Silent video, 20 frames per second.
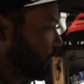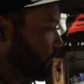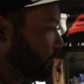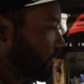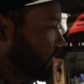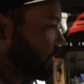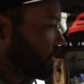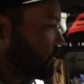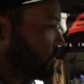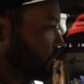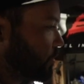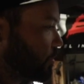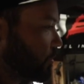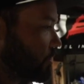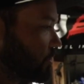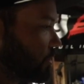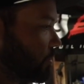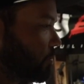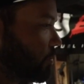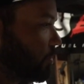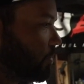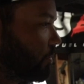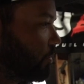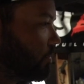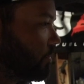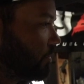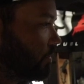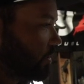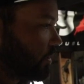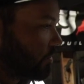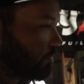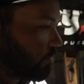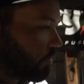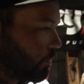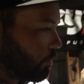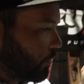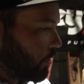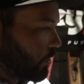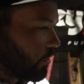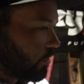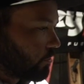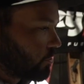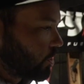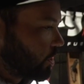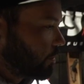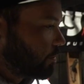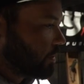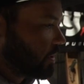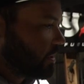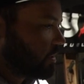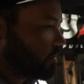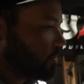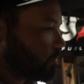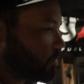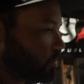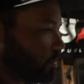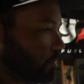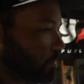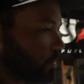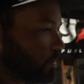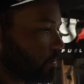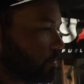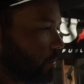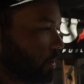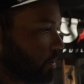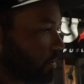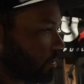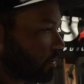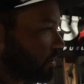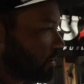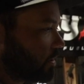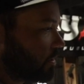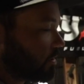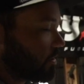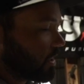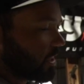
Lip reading: but super simple. The motor dropped in, it was almost smaller than,